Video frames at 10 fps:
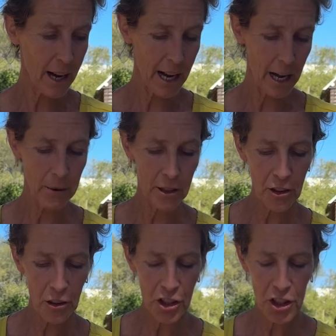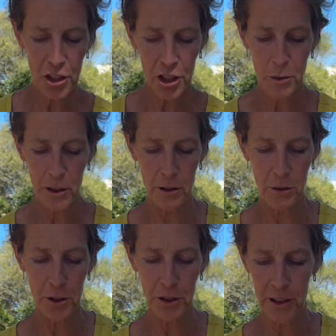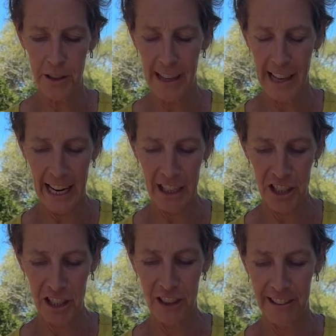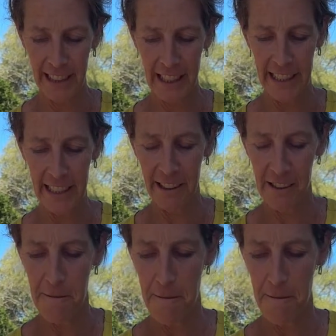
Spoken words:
I'm going to just show you what the root action looks like here.